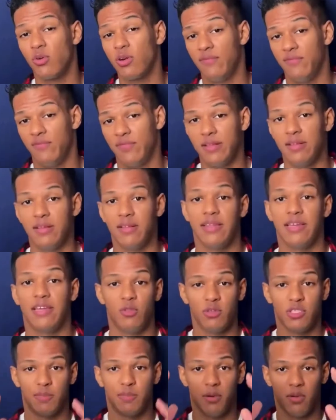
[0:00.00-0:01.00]
affiliate link,
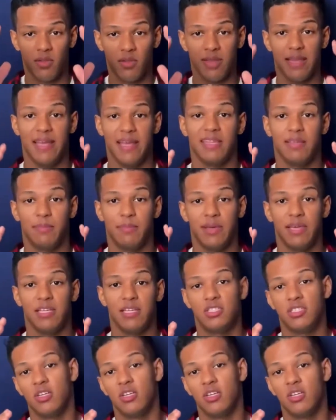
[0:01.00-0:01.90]
is build a landing page.